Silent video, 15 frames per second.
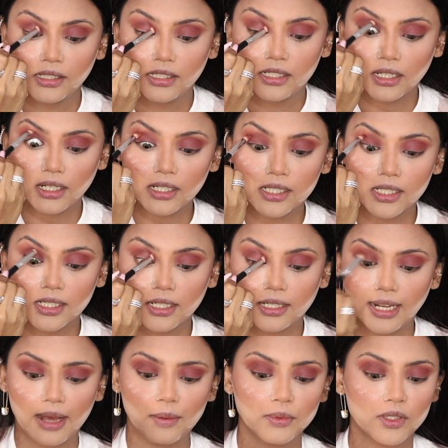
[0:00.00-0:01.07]
just the
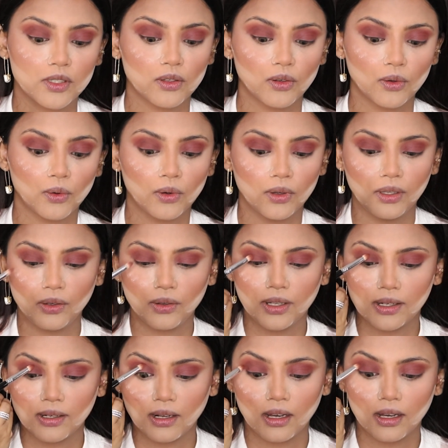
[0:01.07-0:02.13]
depth, so you
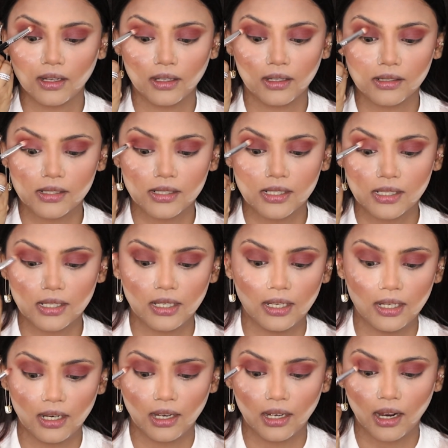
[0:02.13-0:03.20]
can
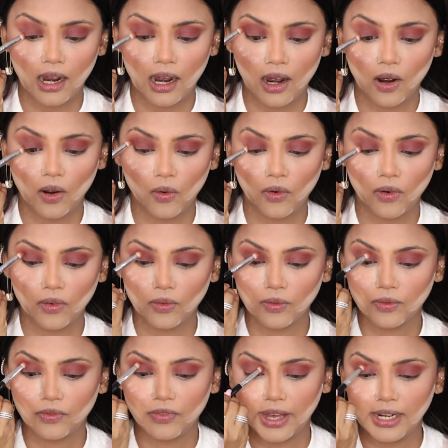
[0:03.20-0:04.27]
see how
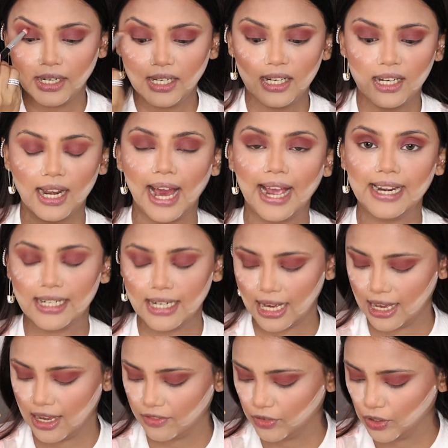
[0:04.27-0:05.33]
very light I
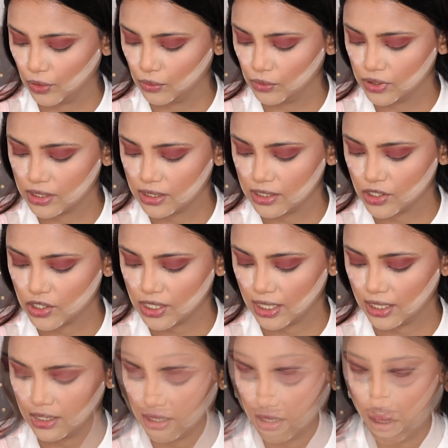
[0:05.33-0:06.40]
have used this
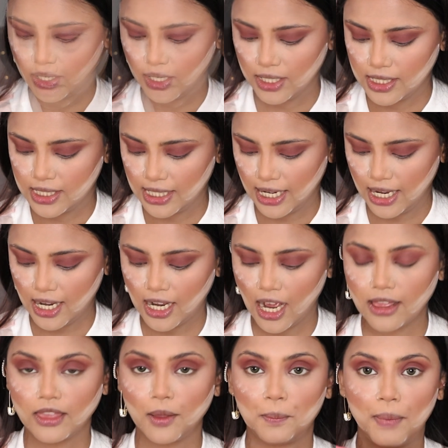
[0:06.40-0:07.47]
shade. I'm gonna
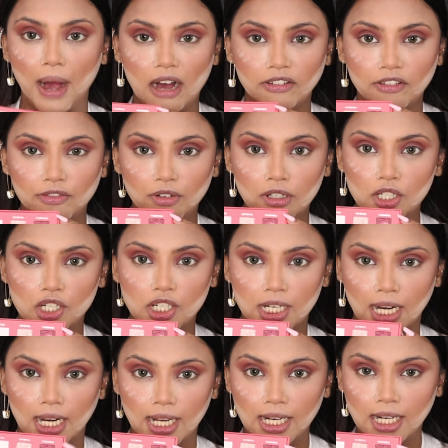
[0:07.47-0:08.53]
take the powerful
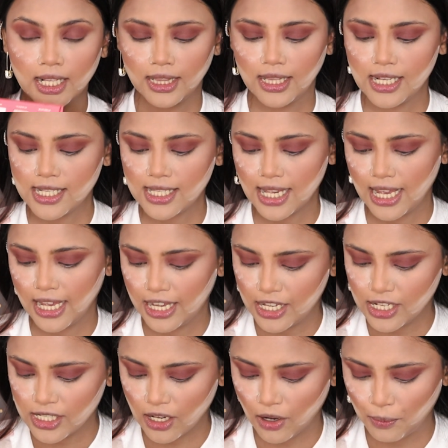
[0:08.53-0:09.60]
shade. This
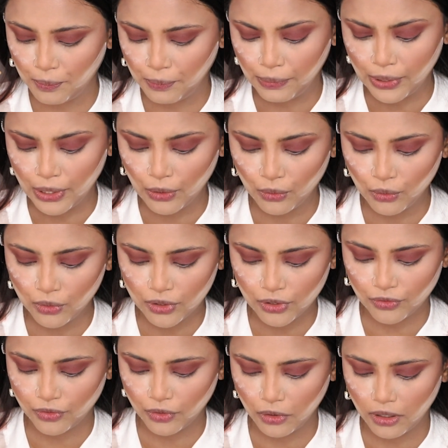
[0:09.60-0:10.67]
is a
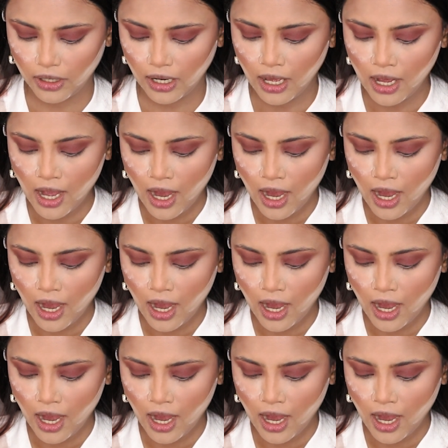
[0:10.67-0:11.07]
beautiful